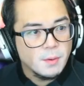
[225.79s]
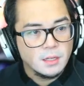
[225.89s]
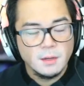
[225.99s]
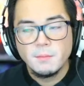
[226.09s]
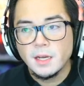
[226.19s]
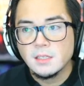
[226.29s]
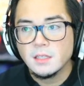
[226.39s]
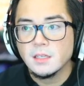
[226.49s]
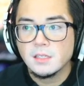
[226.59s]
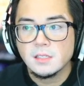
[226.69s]
I'll come back to
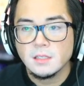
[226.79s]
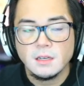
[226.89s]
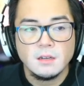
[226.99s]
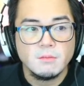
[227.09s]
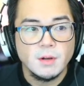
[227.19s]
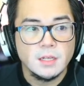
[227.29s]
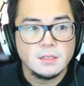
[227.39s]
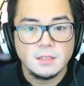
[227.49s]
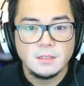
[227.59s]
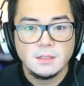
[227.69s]
this
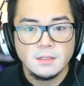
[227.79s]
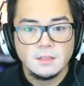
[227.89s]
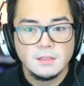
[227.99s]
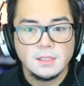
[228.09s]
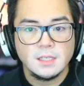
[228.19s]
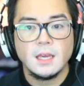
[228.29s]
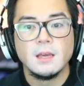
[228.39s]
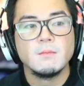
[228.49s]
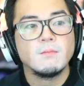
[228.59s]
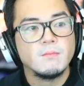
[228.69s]
Reddit
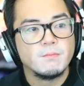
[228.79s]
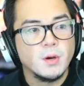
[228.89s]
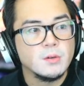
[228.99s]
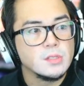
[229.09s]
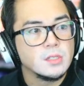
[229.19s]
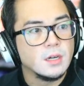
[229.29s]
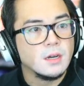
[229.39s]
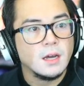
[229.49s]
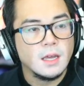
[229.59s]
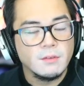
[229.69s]
scam post.
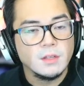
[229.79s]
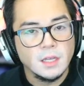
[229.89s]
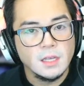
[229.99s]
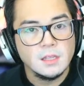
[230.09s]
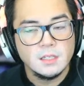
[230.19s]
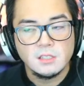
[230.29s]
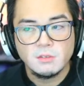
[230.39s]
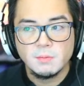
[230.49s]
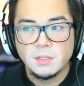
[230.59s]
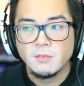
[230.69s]
I have the link in the
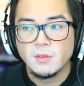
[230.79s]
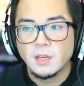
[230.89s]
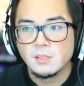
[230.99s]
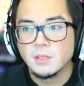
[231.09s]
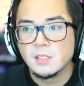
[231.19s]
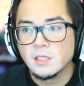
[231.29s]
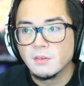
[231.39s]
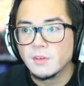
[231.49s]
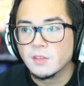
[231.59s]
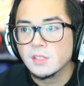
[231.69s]
description if you guys want to see it
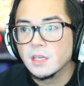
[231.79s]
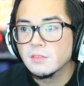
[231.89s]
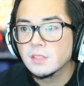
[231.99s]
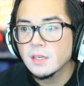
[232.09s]
for yourselves.